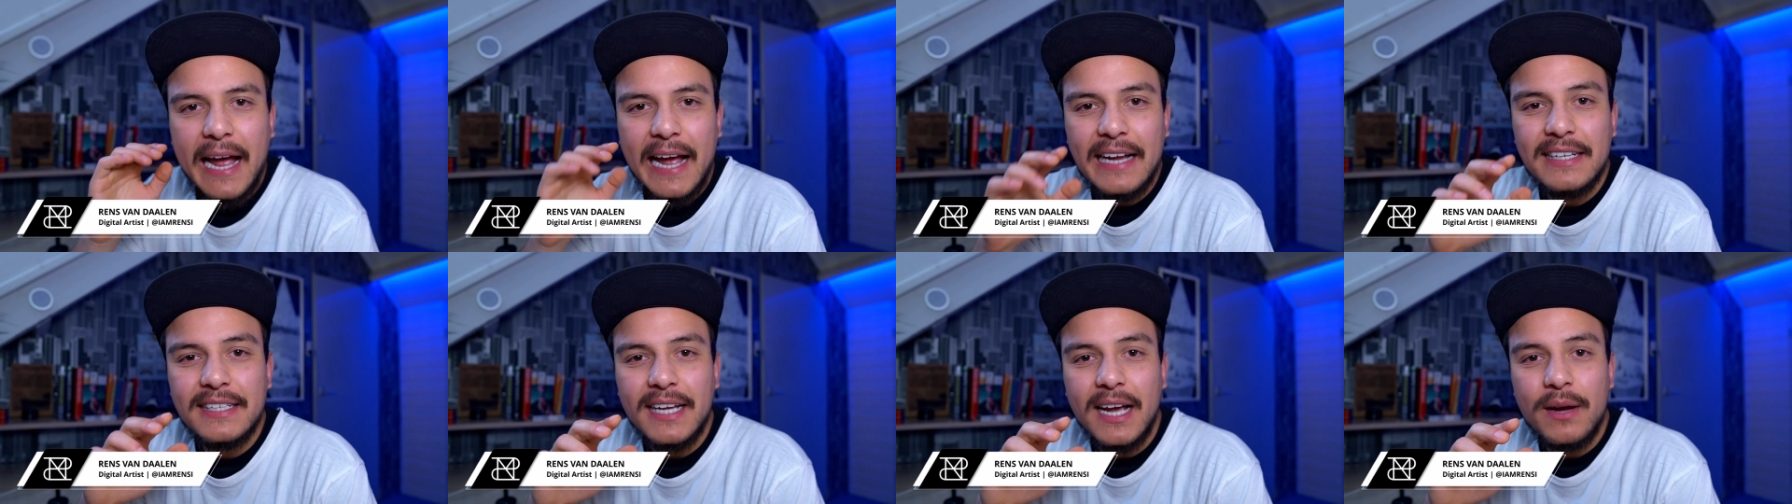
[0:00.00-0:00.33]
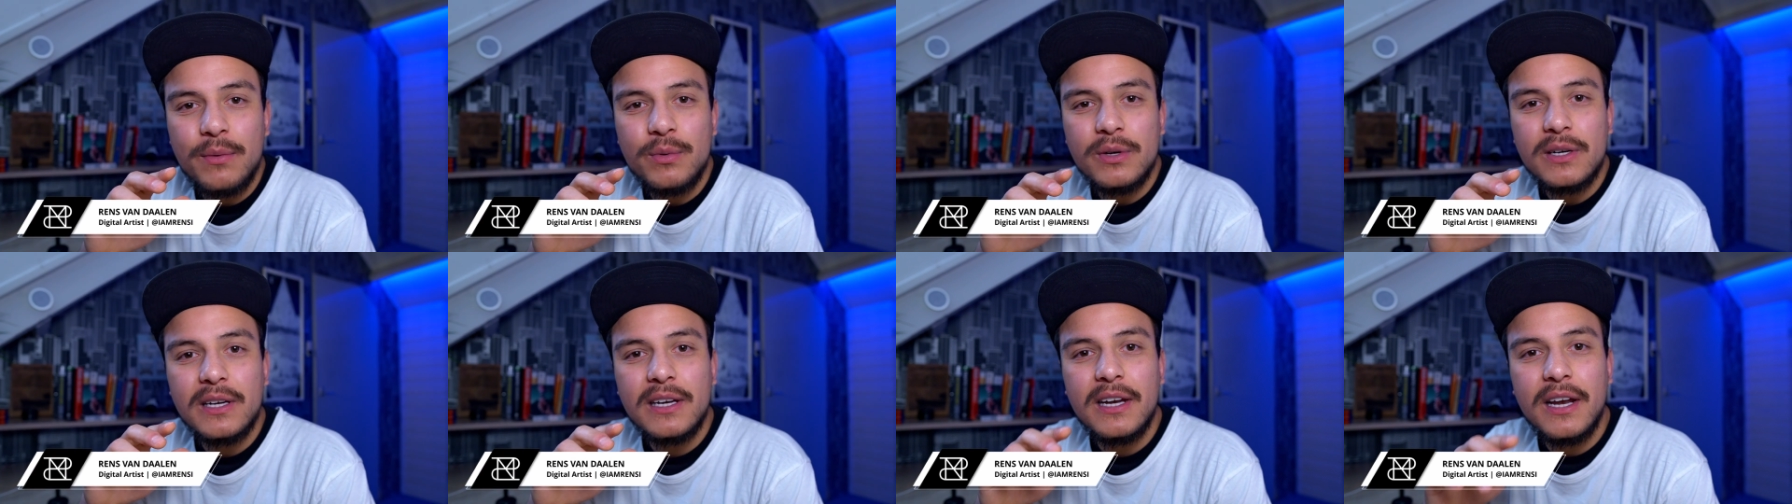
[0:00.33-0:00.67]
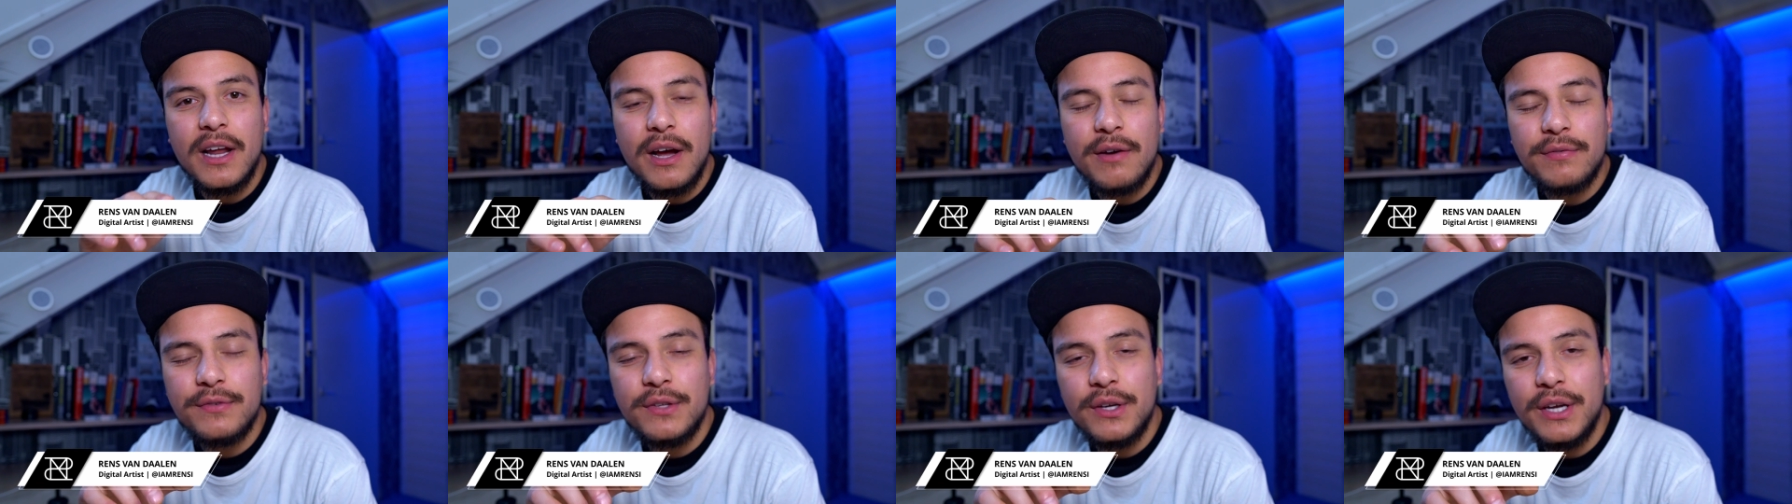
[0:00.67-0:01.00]
and I would
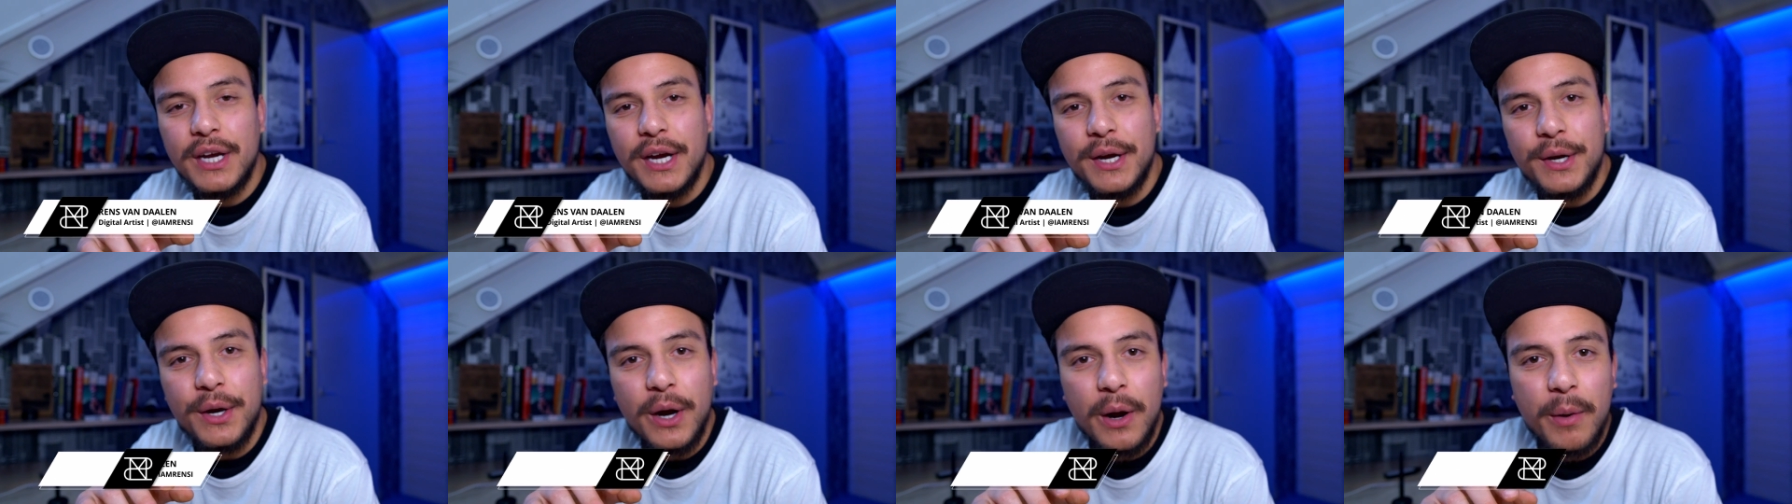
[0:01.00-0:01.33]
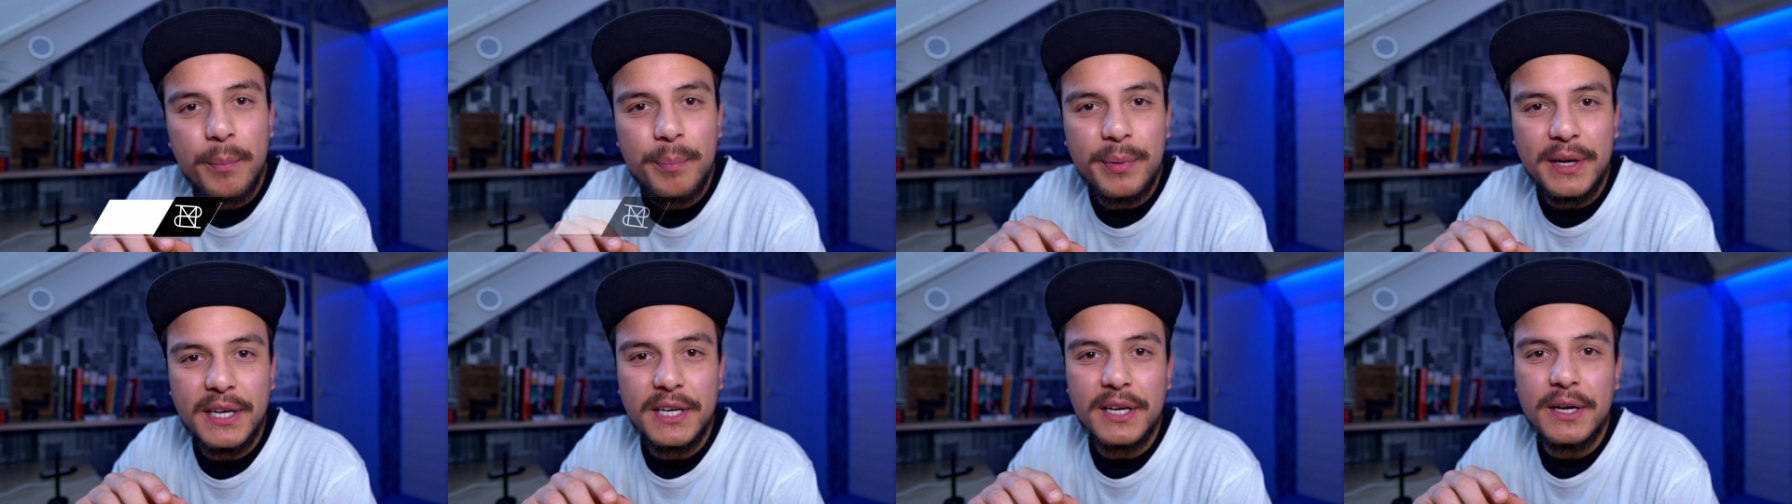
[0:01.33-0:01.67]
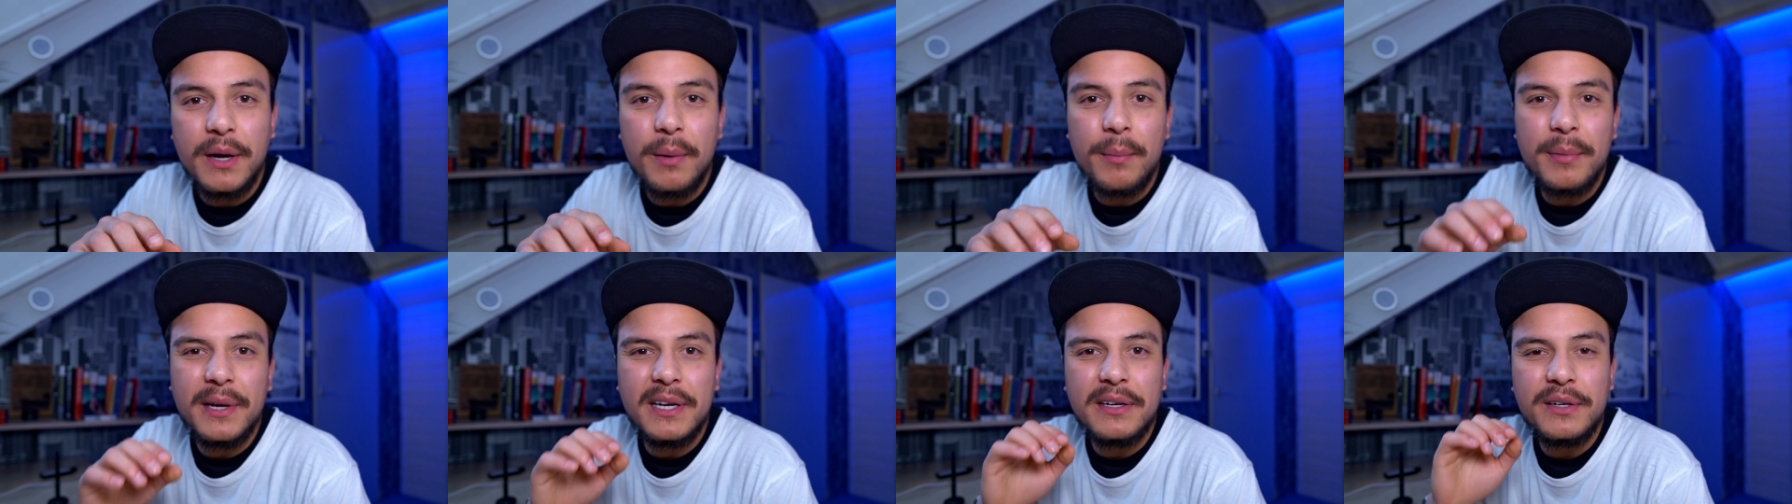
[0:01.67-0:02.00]
love to hear your opinion
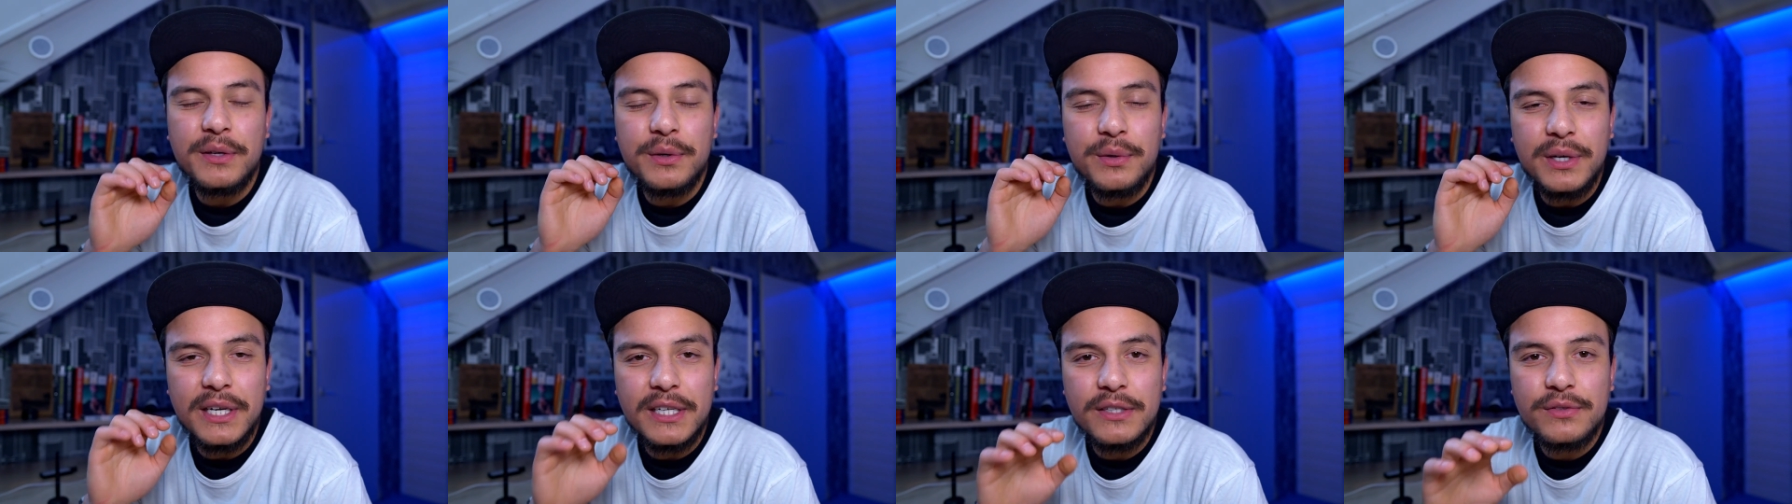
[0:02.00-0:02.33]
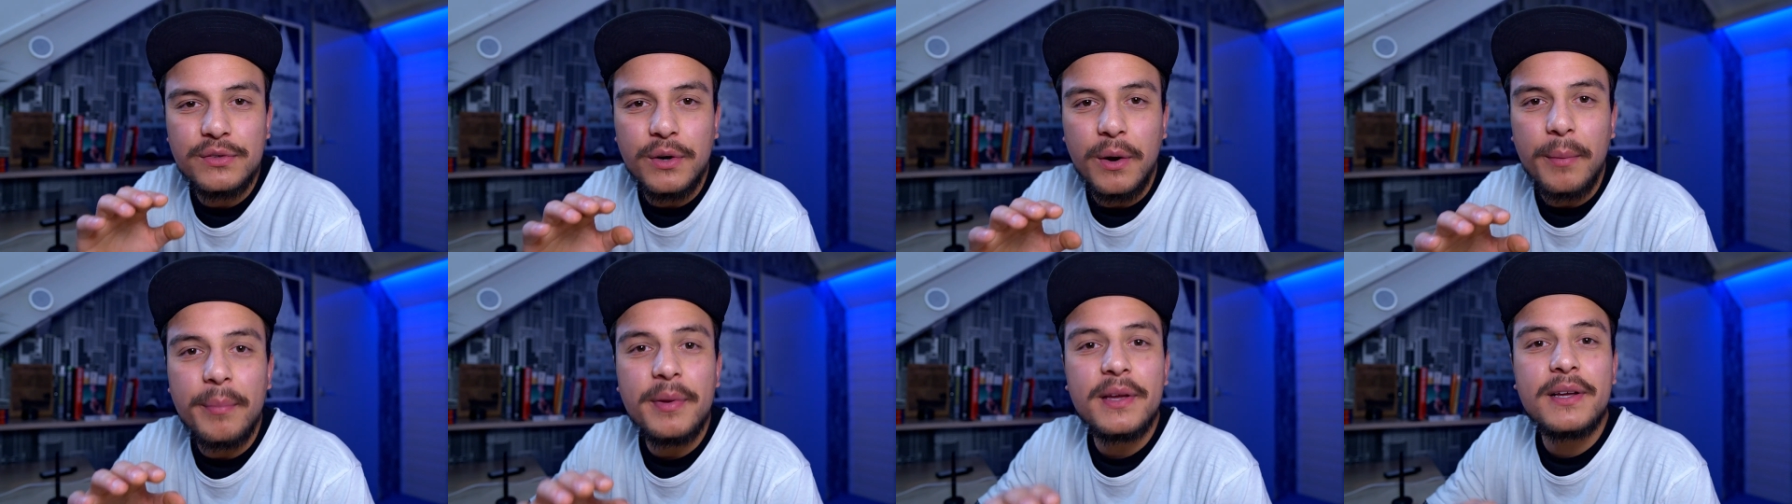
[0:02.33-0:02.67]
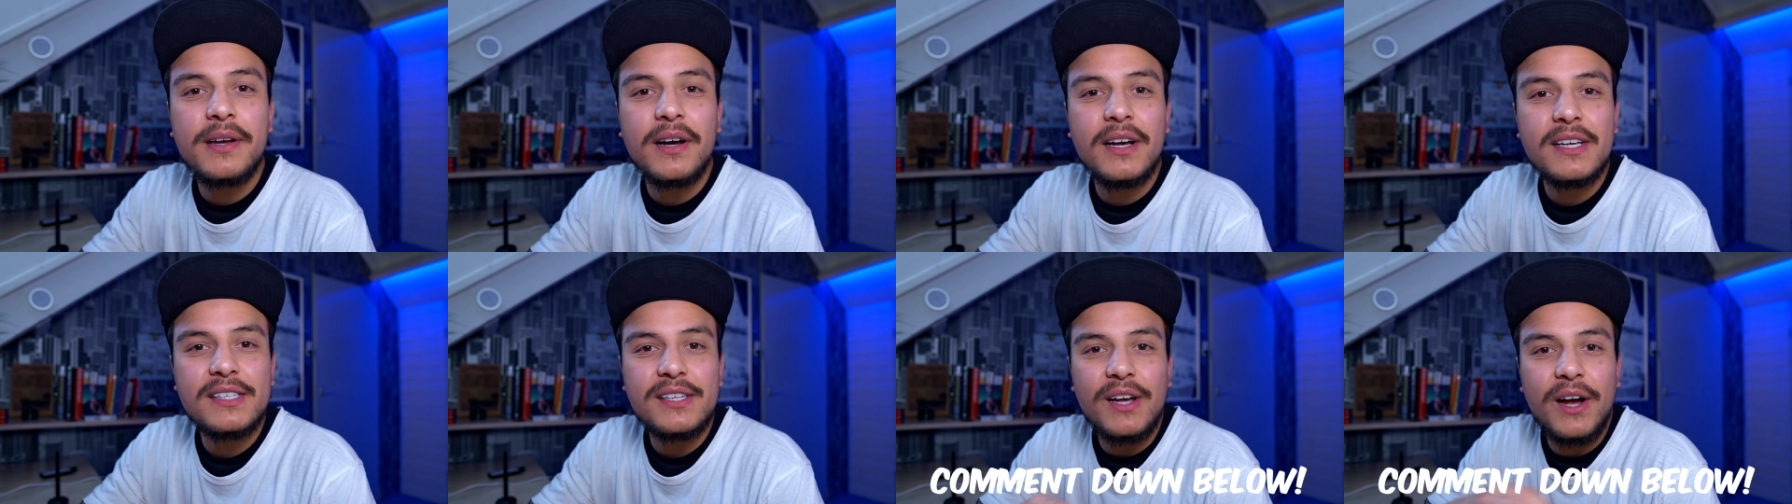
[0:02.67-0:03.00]
on my new intro
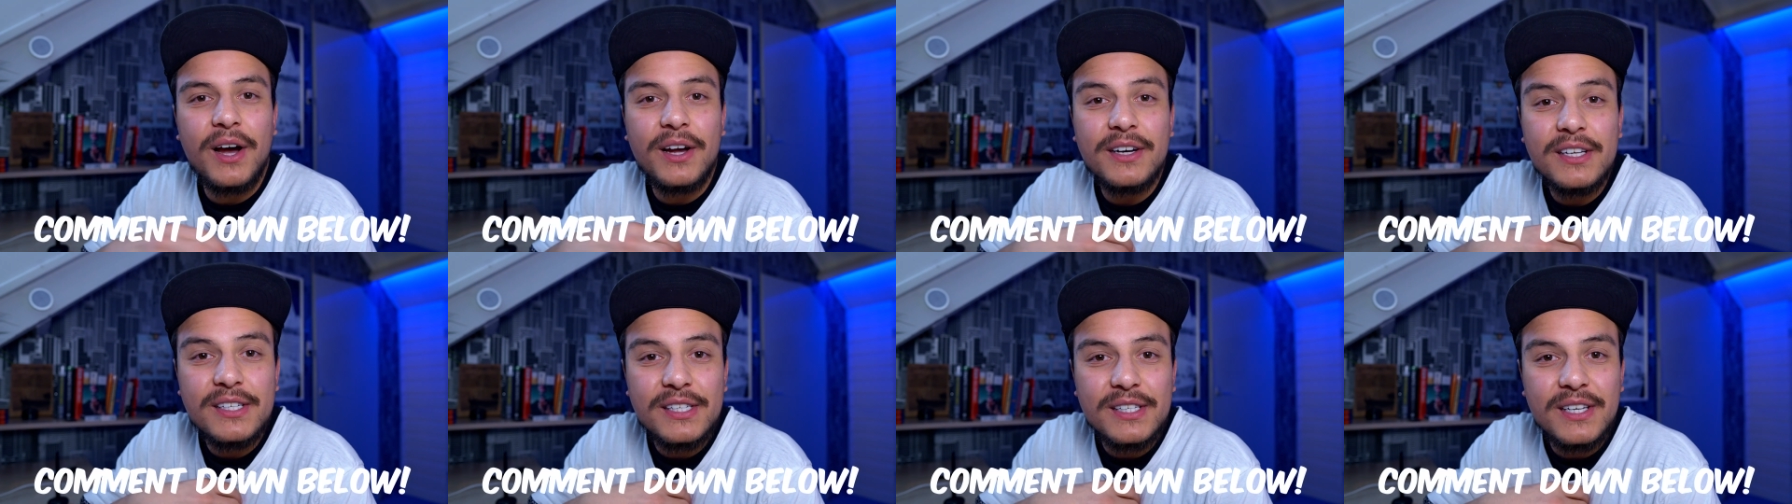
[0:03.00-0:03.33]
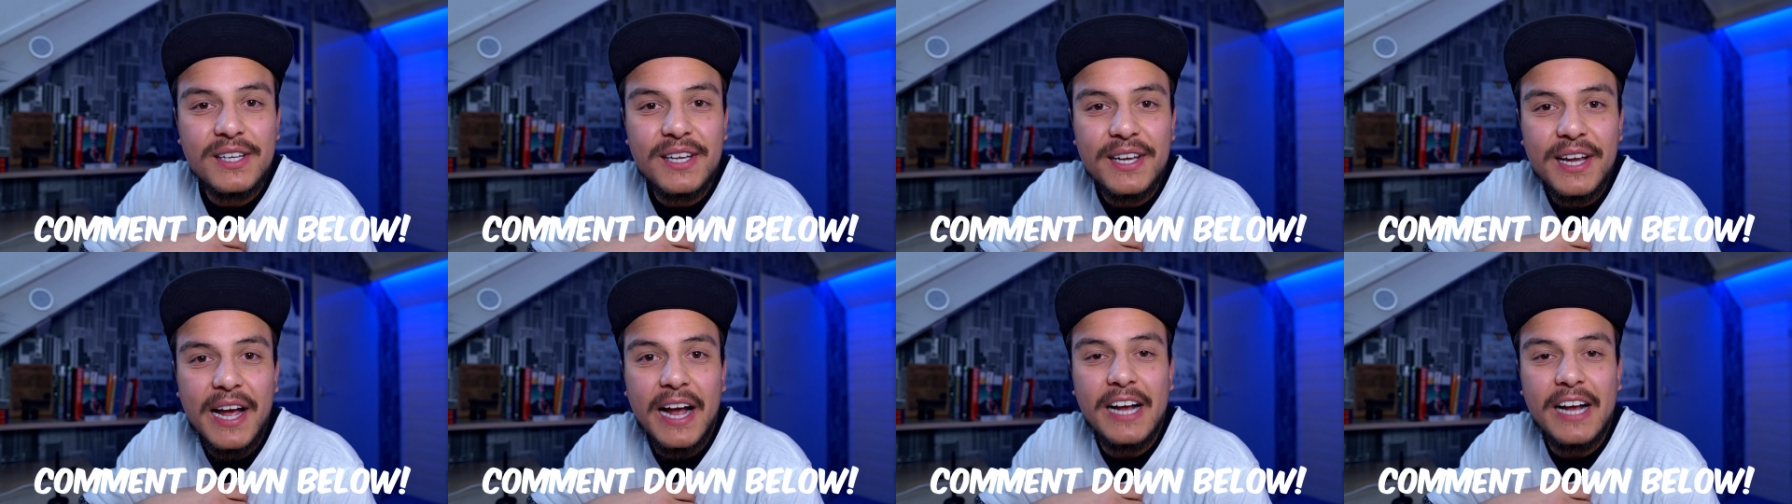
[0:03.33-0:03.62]
because honestly,